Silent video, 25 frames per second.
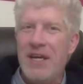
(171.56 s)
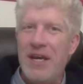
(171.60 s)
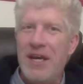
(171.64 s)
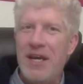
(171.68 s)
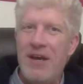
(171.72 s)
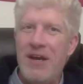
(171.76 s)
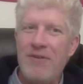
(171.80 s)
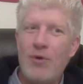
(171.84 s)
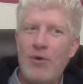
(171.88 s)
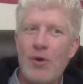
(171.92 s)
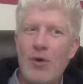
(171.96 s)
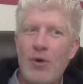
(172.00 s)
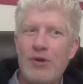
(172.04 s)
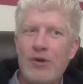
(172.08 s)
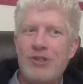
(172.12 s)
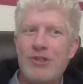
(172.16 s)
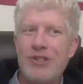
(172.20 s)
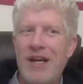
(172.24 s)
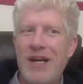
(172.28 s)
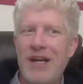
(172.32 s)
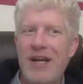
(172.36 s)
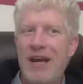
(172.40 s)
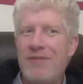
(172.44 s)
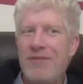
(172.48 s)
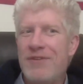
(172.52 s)
Of course,
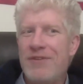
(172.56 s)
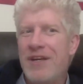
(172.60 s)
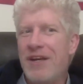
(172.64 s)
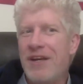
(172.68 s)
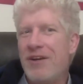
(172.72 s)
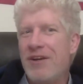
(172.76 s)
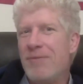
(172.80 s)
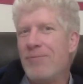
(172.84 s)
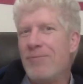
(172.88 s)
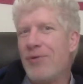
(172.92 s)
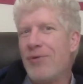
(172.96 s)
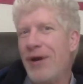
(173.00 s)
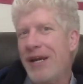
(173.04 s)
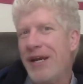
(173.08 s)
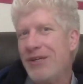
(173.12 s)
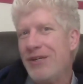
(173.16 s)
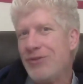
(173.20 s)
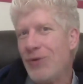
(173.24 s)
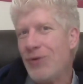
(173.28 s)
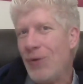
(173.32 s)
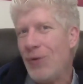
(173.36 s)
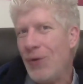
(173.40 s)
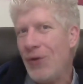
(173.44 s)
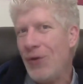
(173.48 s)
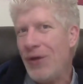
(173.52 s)
you're going to have to get an
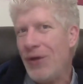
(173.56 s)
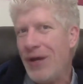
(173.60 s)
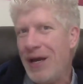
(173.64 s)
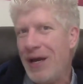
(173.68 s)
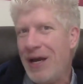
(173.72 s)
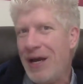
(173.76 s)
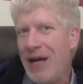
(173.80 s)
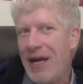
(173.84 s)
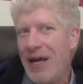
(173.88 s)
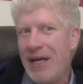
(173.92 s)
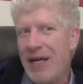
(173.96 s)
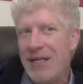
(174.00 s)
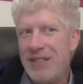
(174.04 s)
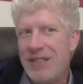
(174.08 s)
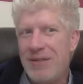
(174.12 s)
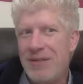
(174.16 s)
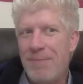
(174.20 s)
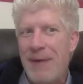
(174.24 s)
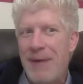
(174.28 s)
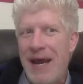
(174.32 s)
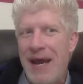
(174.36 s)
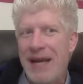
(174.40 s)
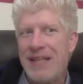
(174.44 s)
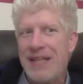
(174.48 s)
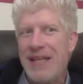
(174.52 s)
appraisal to
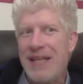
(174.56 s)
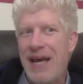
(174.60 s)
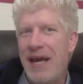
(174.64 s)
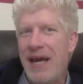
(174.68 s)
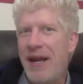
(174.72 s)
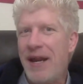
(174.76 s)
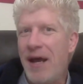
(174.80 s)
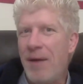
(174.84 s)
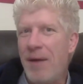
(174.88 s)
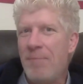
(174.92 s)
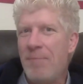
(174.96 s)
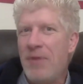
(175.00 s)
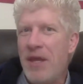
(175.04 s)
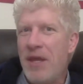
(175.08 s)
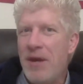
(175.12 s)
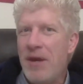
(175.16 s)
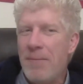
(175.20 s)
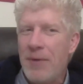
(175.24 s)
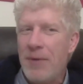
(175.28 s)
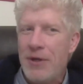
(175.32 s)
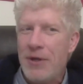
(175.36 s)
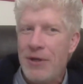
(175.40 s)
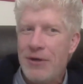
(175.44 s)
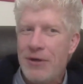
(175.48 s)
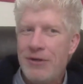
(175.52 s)
back that up.
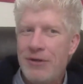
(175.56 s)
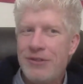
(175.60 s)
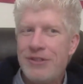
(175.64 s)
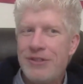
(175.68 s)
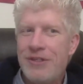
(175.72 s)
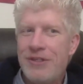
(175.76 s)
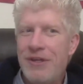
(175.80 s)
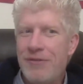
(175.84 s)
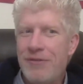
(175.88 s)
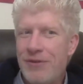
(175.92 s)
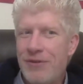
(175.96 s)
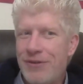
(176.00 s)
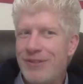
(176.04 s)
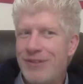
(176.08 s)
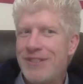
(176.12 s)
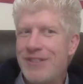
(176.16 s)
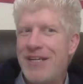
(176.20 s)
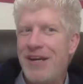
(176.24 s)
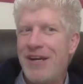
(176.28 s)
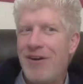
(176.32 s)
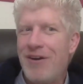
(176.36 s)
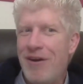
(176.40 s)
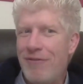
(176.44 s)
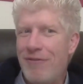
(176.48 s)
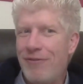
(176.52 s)
But usually if there's
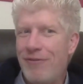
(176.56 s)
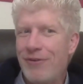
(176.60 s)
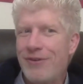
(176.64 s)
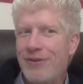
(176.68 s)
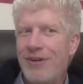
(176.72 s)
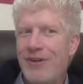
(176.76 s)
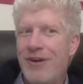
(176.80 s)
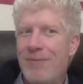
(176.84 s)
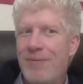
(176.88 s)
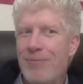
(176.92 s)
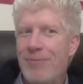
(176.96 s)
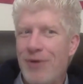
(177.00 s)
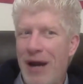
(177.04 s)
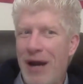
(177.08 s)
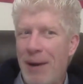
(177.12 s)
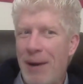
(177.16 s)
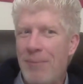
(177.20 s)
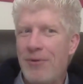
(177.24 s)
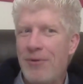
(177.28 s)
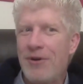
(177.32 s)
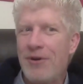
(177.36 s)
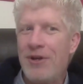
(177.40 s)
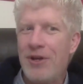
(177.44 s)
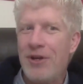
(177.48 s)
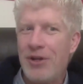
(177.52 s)
10 offers on a
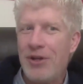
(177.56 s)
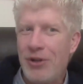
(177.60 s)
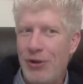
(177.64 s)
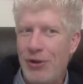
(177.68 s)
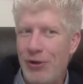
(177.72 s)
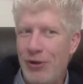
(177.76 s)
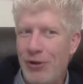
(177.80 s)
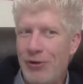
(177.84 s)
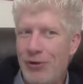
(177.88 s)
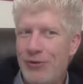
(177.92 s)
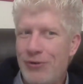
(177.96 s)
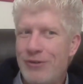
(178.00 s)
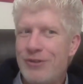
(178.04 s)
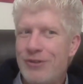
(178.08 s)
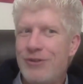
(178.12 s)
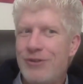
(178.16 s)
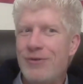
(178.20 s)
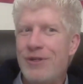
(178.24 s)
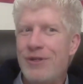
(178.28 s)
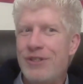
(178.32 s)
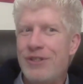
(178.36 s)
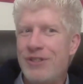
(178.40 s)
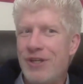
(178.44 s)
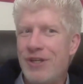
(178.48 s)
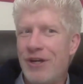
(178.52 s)
property close
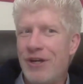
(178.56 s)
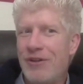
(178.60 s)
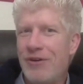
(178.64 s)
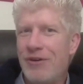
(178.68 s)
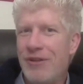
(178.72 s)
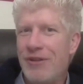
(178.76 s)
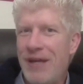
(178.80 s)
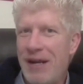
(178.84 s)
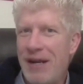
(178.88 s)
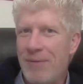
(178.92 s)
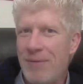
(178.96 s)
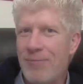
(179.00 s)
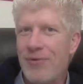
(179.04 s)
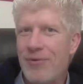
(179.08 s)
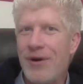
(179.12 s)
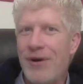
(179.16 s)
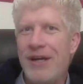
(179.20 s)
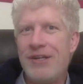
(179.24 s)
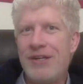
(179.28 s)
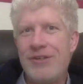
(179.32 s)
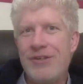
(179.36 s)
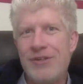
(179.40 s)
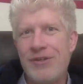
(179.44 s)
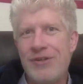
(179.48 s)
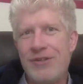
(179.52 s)
to each other, that
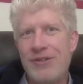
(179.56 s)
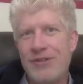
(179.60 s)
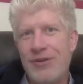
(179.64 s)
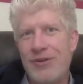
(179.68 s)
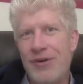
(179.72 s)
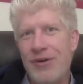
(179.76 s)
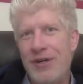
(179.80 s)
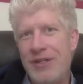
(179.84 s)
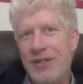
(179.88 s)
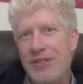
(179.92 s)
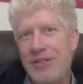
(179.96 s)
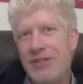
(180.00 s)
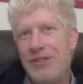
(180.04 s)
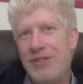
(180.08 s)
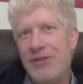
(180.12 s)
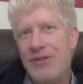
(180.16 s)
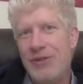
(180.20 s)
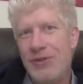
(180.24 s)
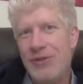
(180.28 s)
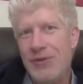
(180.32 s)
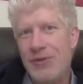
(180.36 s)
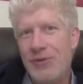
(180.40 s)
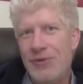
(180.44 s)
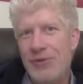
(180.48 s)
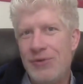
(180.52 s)
appraiser is going
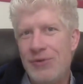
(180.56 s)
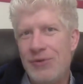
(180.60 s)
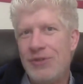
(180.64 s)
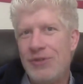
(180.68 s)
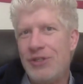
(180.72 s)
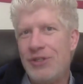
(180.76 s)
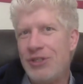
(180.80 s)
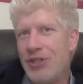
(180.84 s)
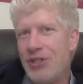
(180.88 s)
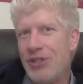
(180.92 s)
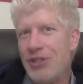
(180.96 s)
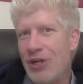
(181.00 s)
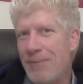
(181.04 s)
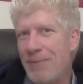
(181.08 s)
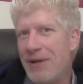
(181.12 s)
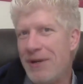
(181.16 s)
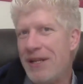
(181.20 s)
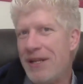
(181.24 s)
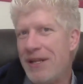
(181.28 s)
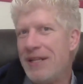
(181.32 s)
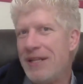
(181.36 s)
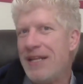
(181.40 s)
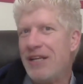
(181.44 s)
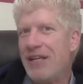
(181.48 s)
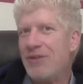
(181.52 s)
to determine
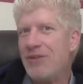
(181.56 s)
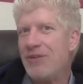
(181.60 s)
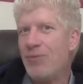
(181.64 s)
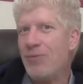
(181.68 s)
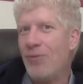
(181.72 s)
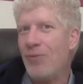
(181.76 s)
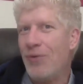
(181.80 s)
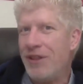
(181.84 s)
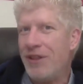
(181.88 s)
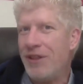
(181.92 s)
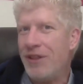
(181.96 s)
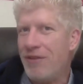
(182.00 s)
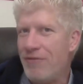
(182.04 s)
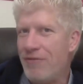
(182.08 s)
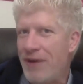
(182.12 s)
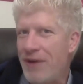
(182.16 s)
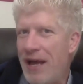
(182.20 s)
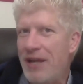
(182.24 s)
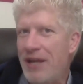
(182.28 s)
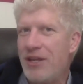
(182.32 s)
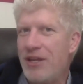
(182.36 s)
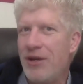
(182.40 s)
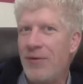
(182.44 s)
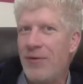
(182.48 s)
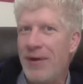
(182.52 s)
that that's what the
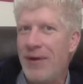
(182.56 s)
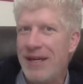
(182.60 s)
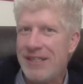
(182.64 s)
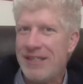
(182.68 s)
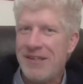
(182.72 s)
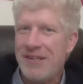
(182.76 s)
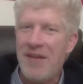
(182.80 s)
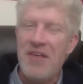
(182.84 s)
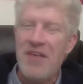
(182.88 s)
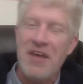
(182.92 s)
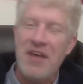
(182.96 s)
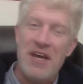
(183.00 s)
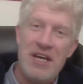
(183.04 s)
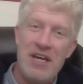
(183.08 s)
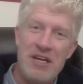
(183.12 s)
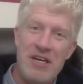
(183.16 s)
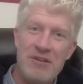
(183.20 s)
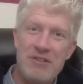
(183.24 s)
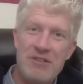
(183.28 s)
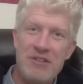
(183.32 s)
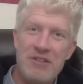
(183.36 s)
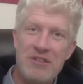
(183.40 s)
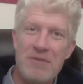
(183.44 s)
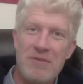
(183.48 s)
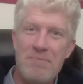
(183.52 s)
value is. He
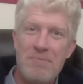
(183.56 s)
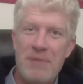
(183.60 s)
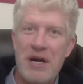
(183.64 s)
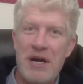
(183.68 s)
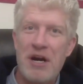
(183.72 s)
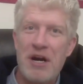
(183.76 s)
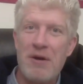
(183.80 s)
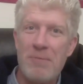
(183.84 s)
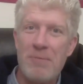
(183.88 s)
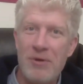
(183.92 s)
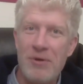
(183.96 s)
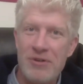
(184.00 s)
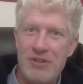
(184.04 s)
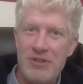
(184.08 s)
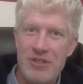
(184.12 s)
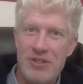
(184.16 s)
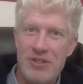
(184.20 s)
uses comparables